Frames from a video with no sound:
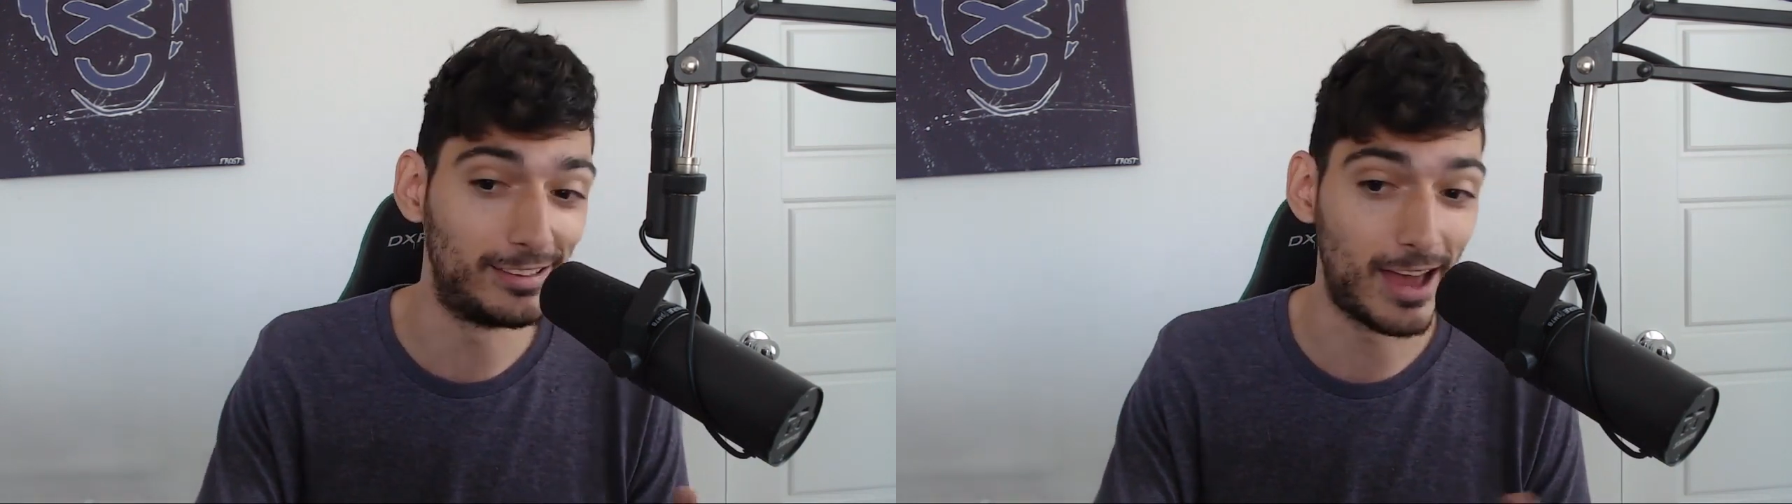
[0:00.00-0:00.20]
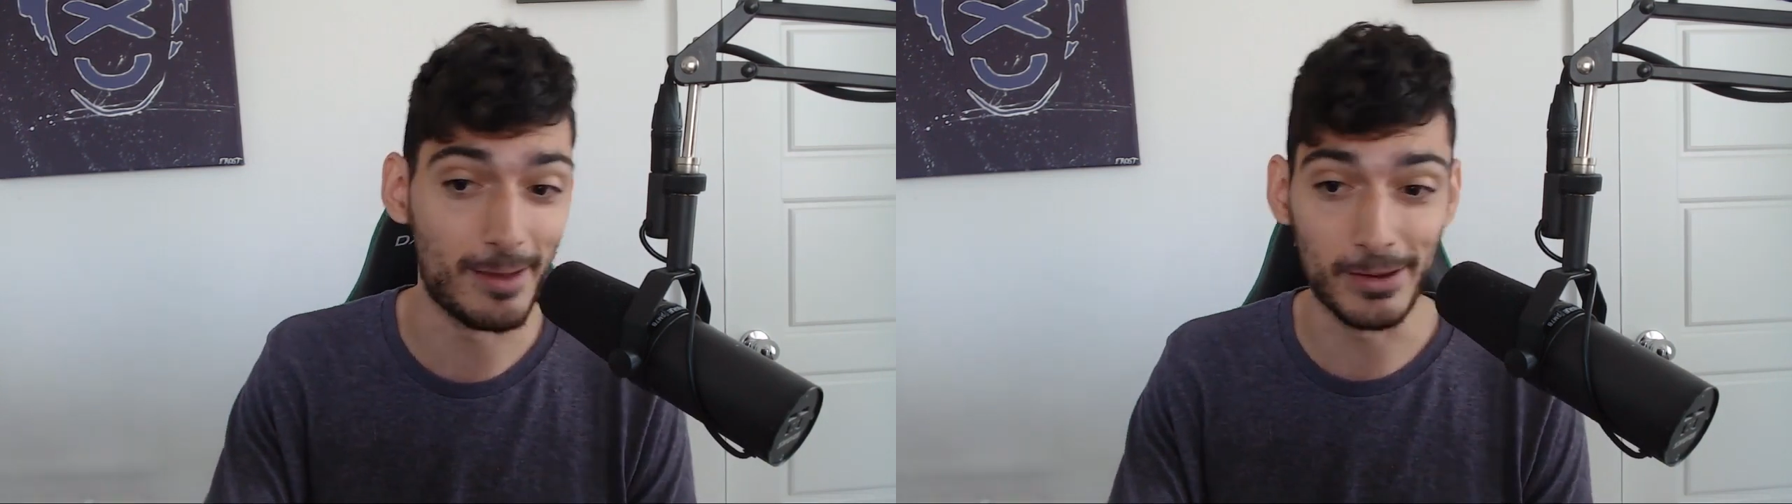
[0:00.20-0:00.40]

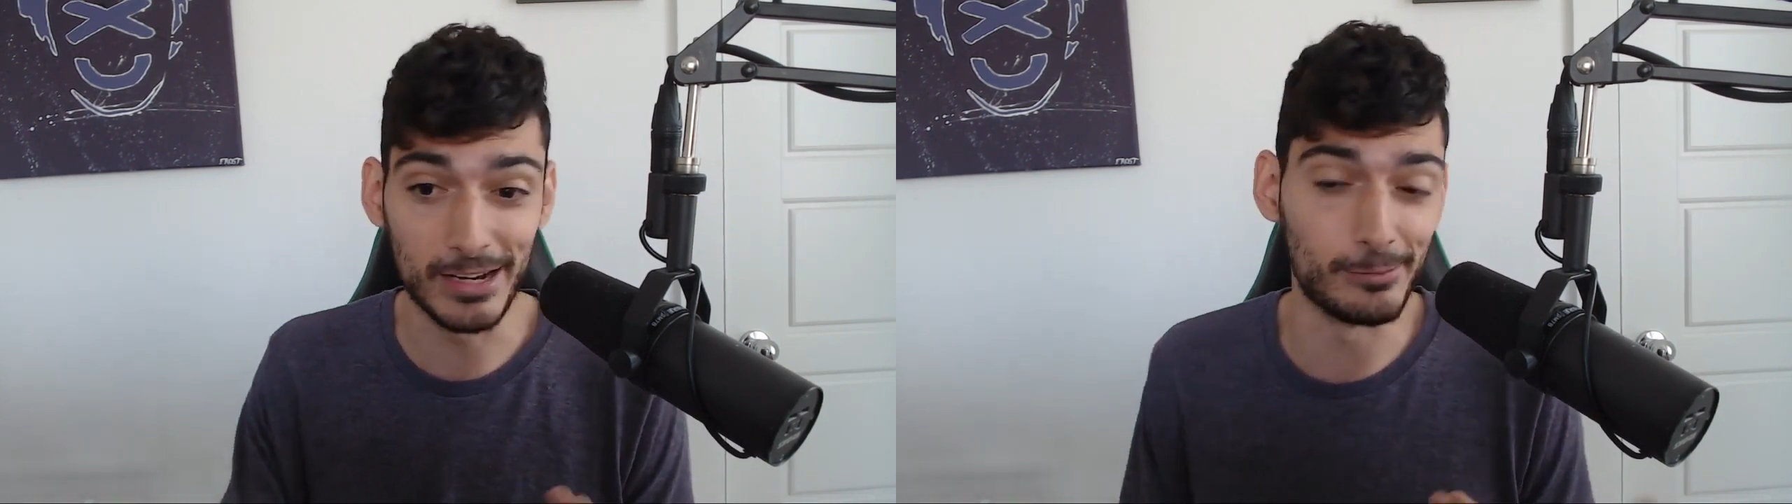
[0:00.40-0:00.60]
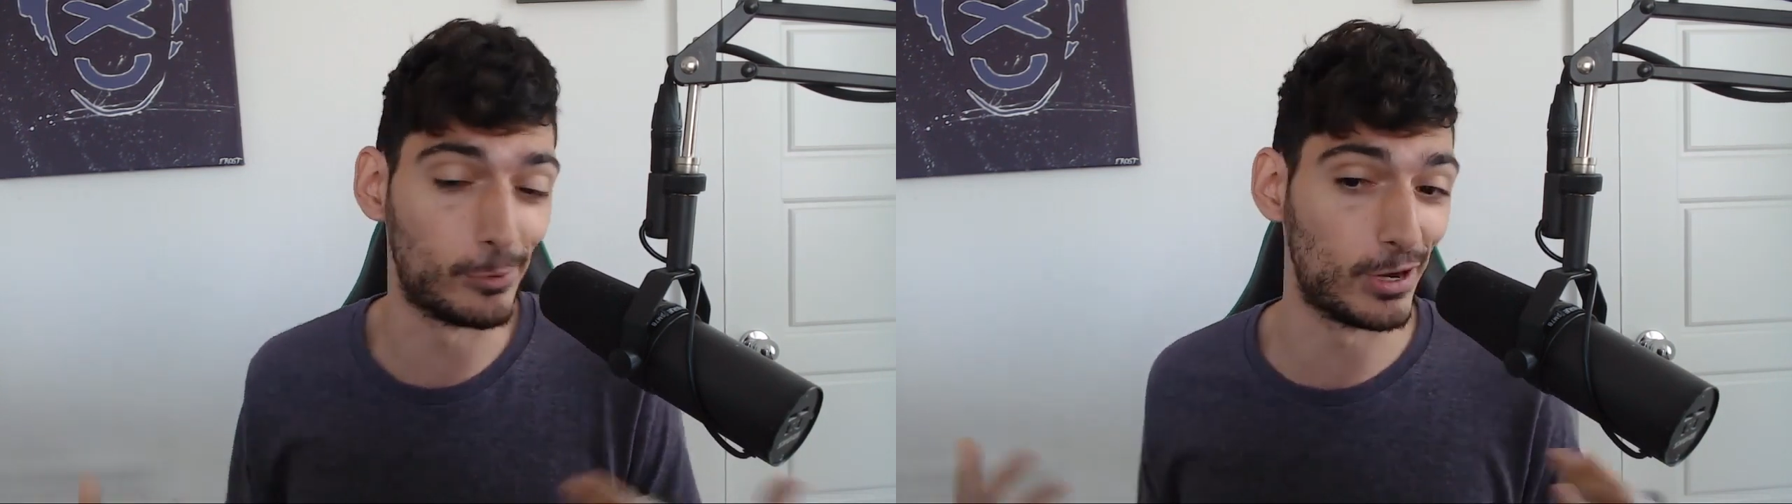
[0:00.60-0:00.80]
I'm
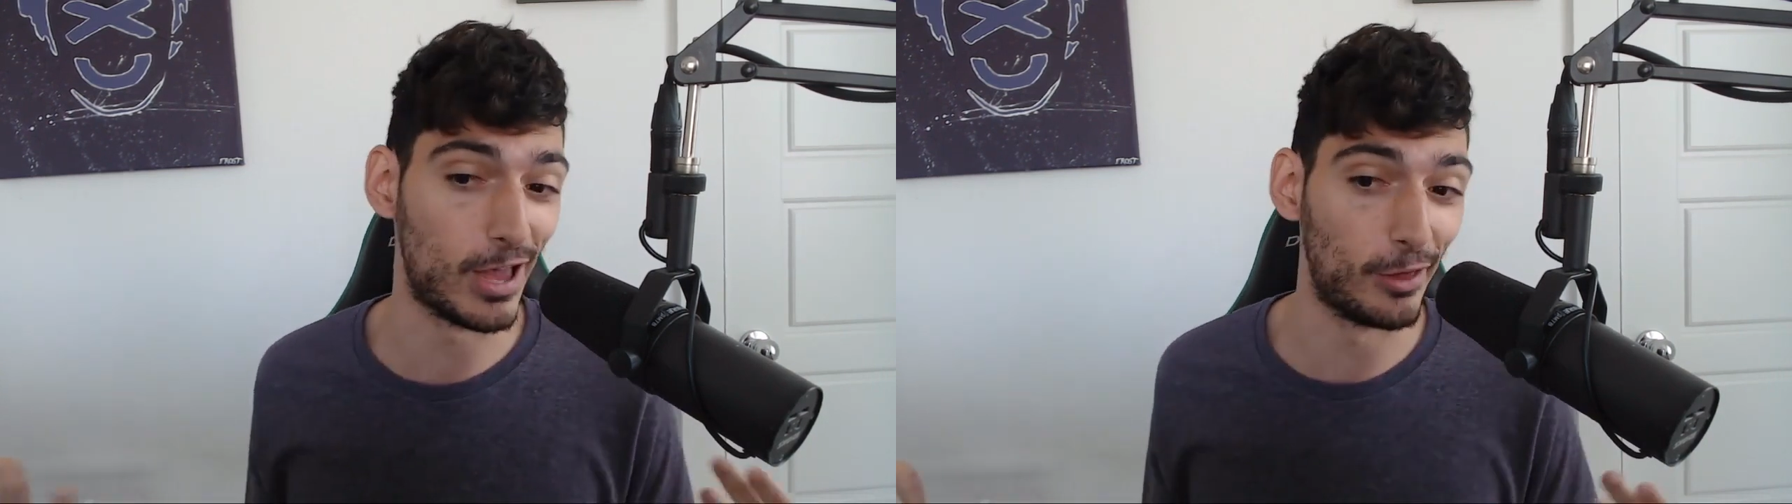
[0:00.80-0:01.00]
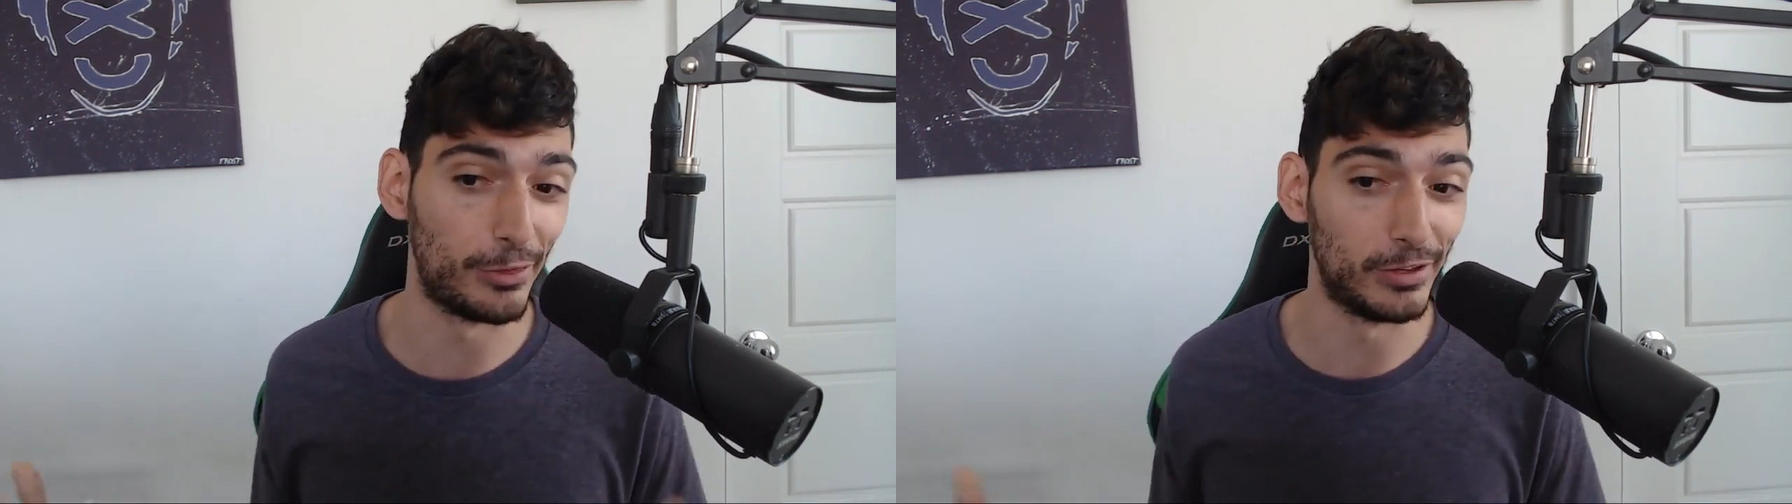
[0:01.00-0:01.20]
eating pretty
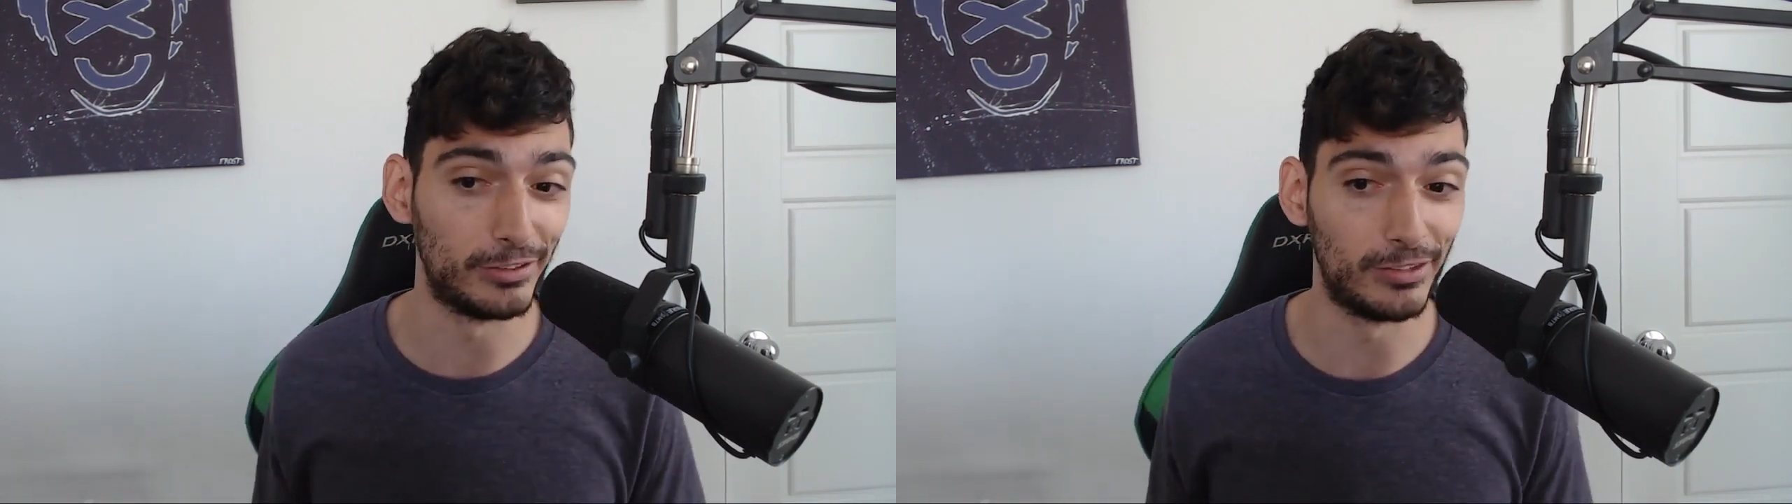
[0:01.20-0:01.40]
healthy,